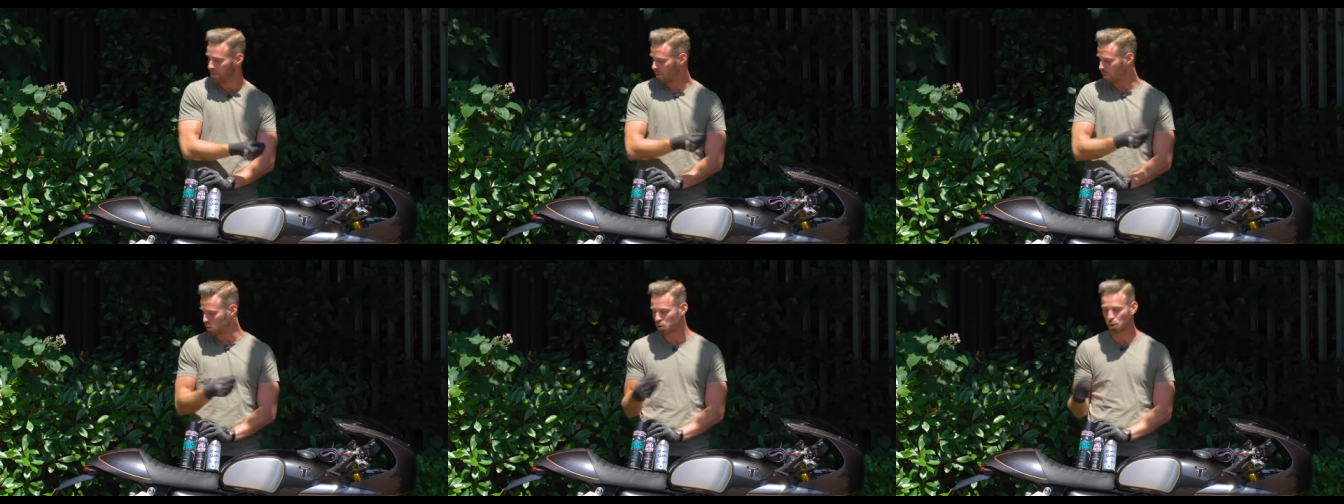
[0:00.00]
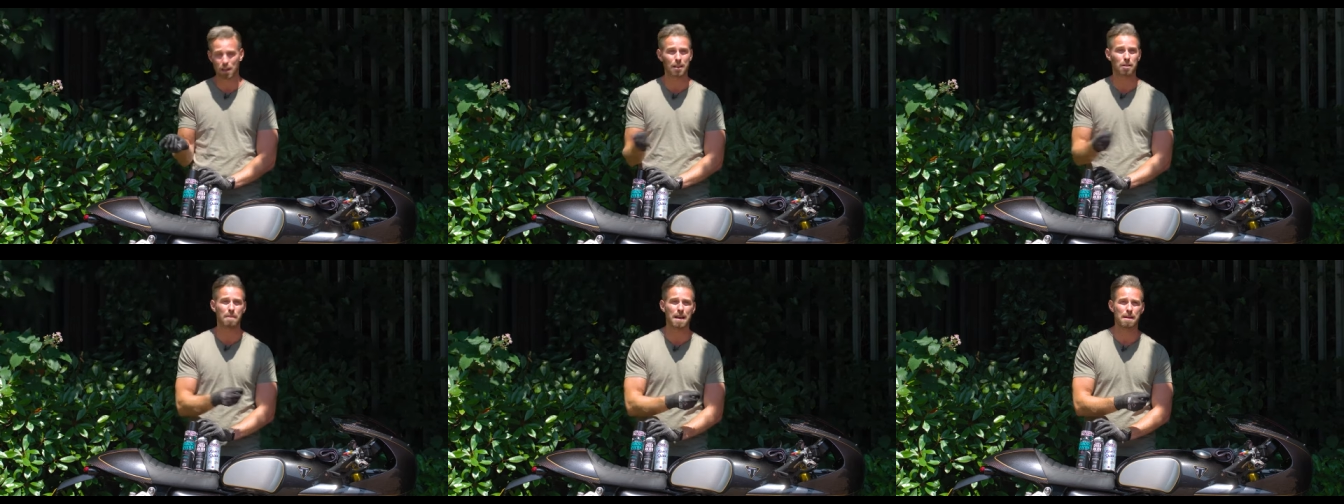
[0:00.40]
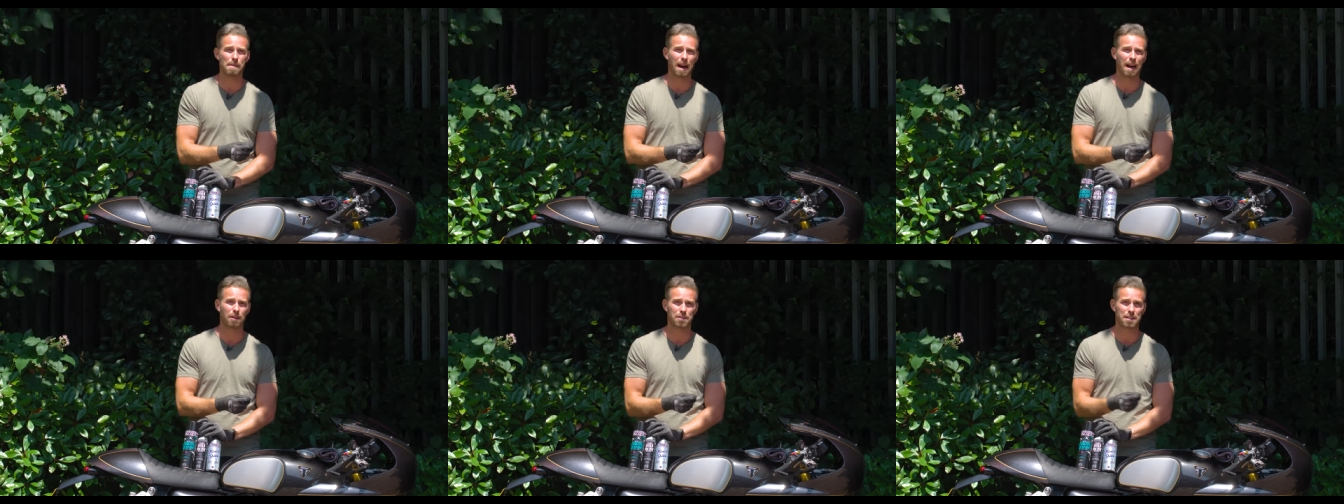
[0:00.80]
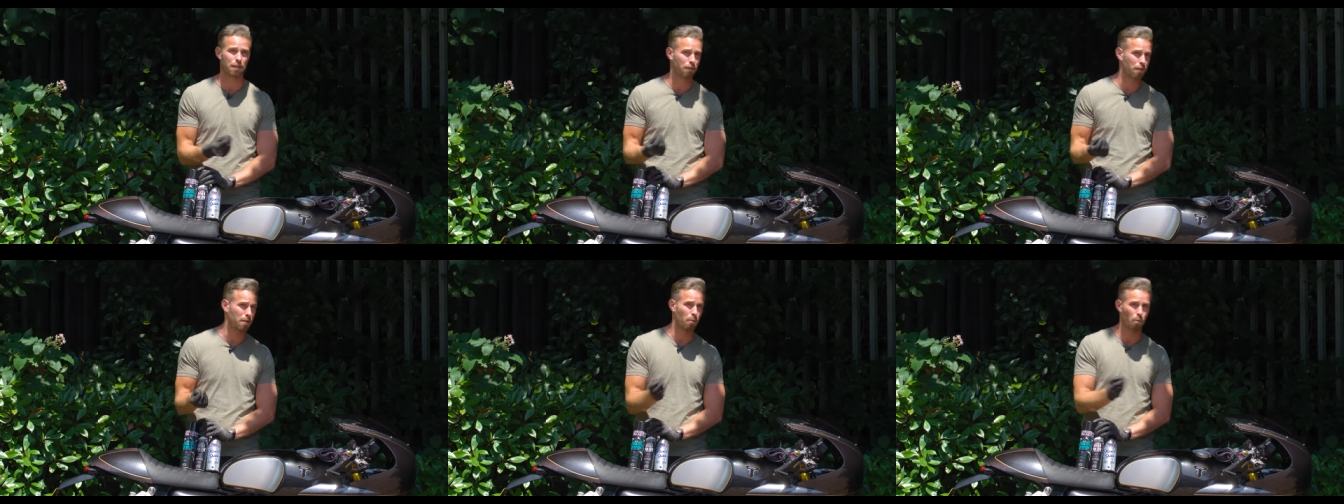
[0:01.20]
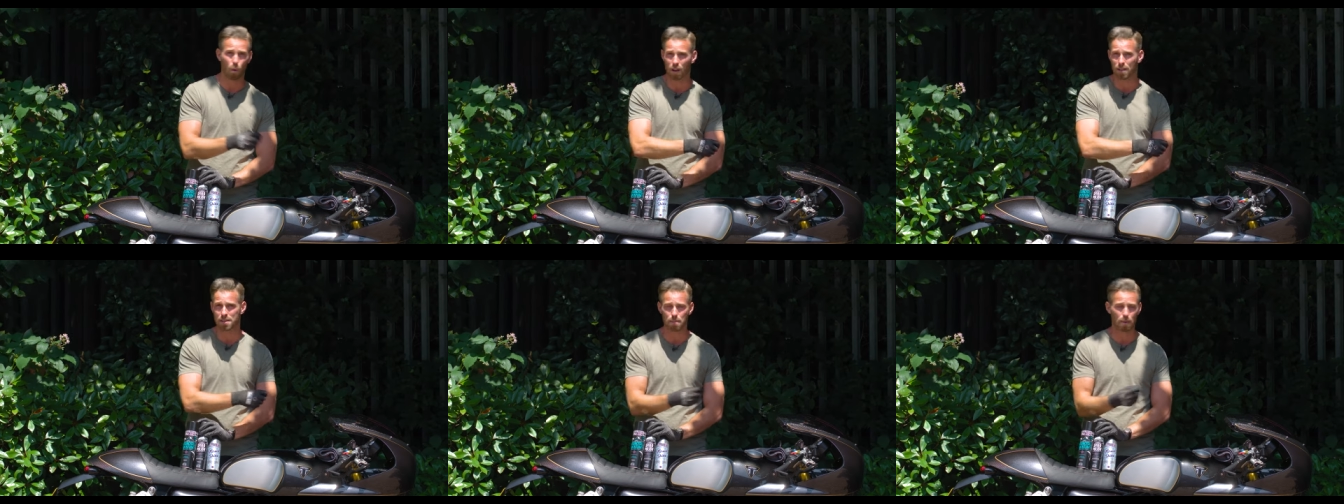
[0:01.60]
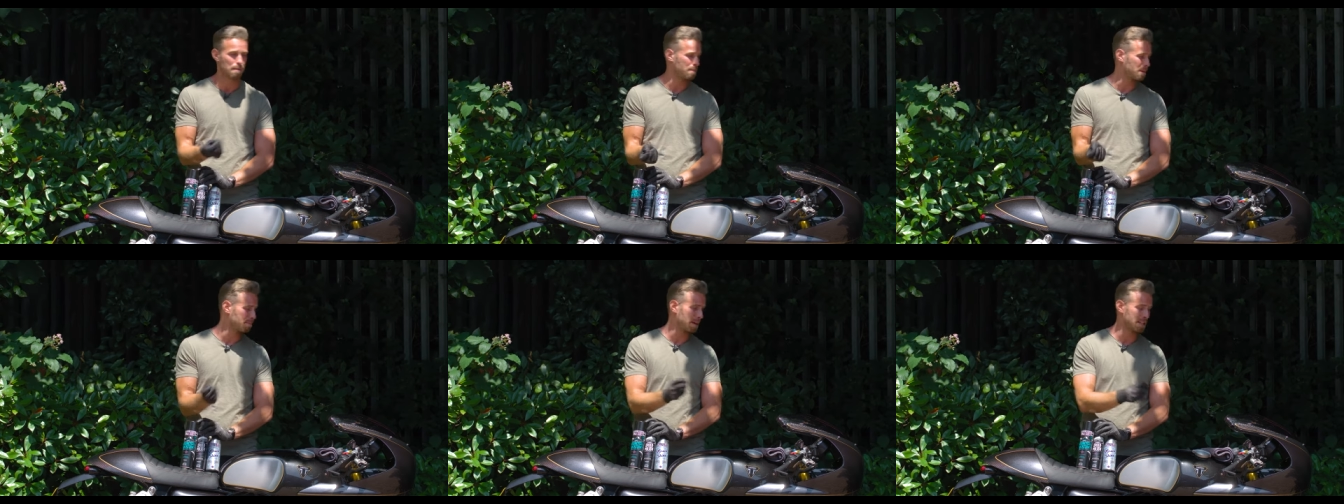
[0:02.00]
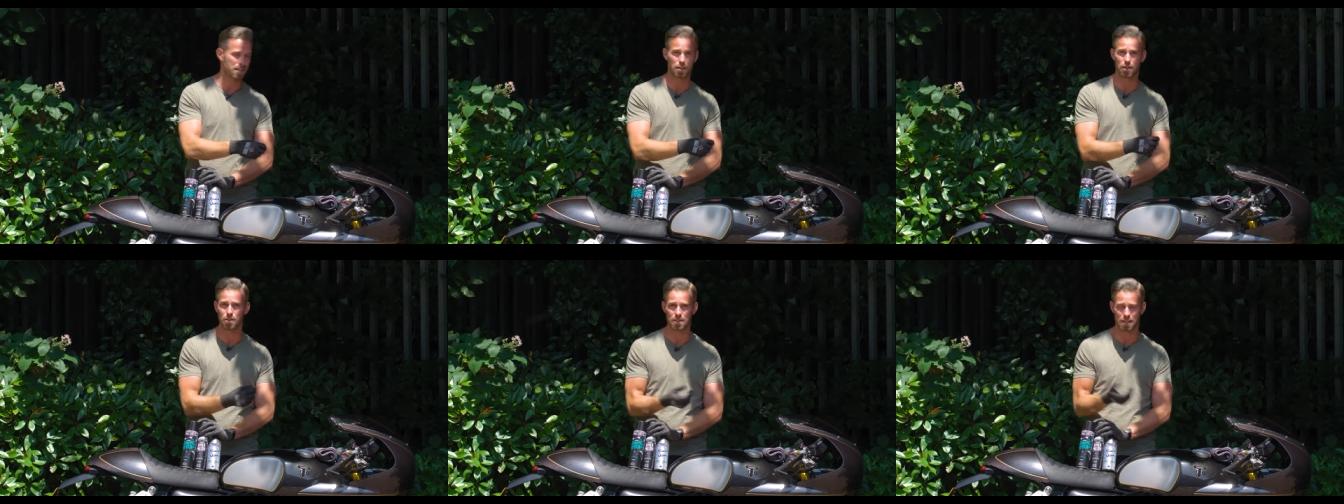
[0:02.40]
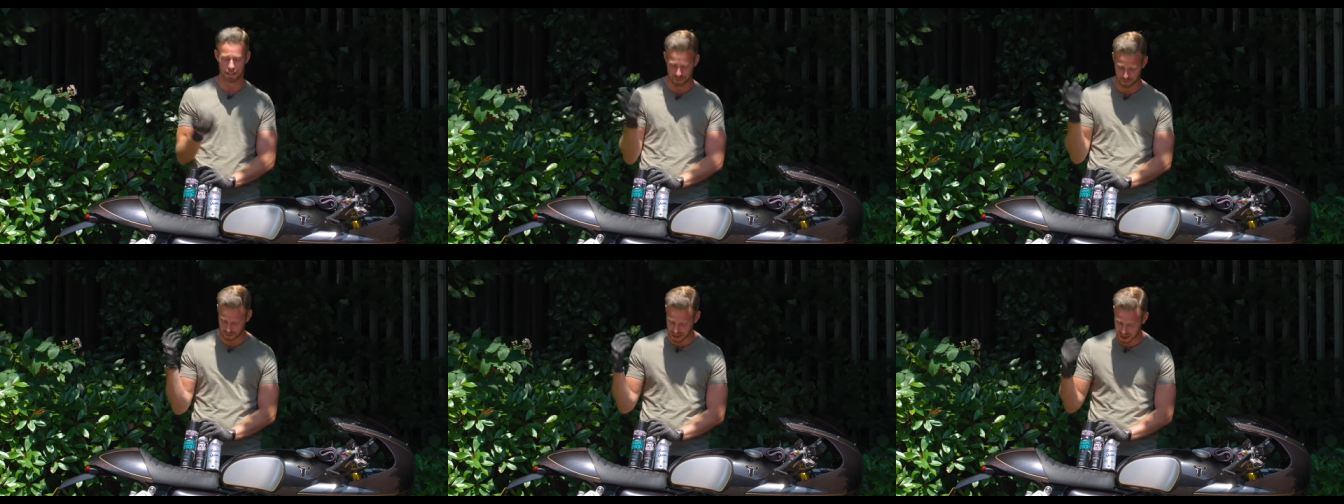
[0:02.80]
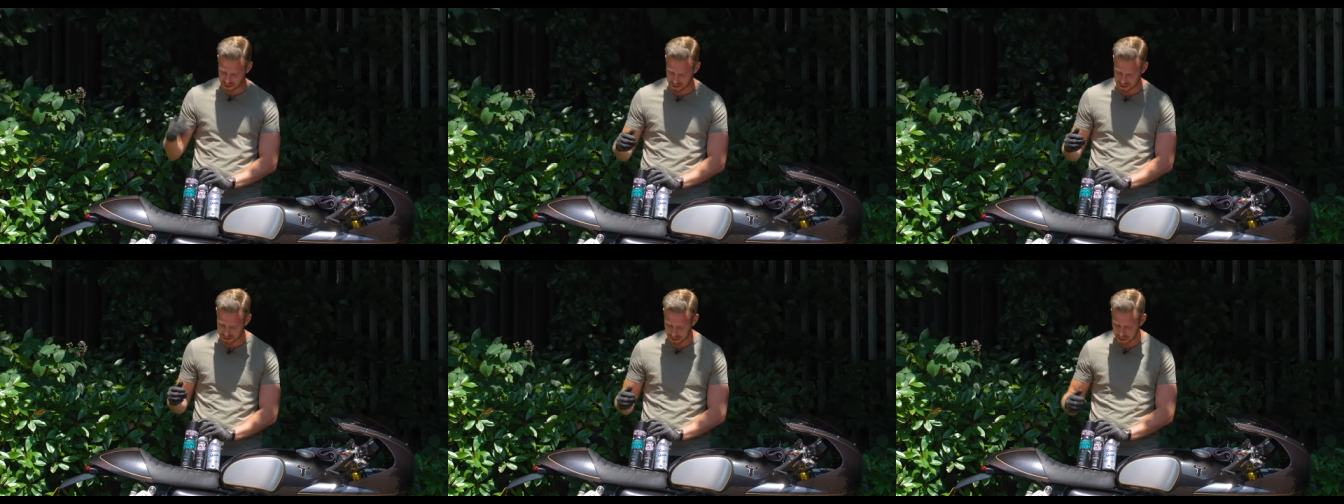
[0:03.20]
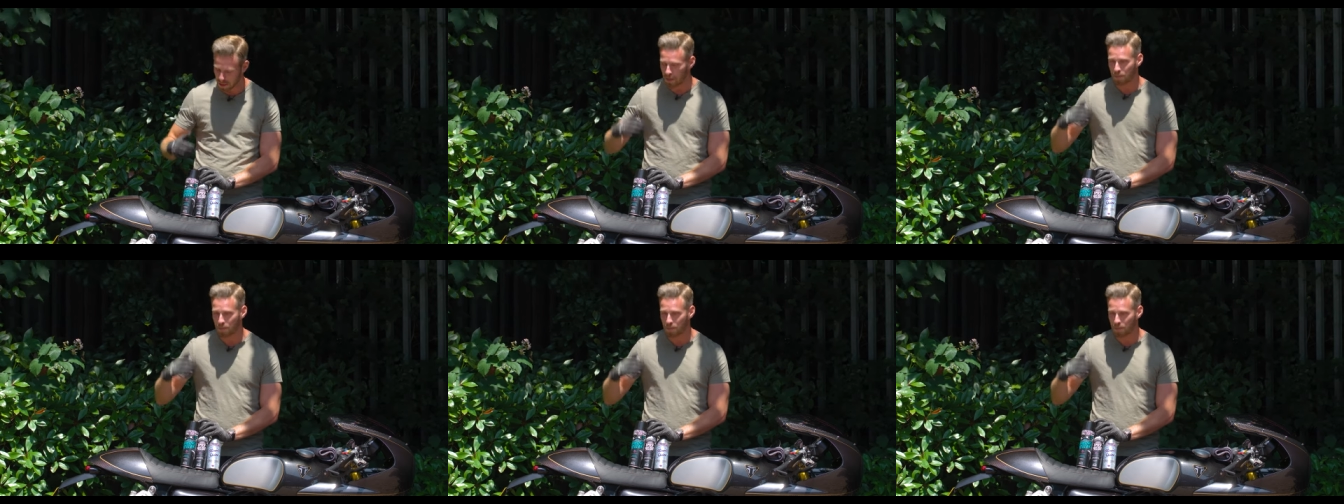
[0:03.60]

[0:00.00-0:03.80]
We'll talk a little bit about how different ones might be better used in different areas.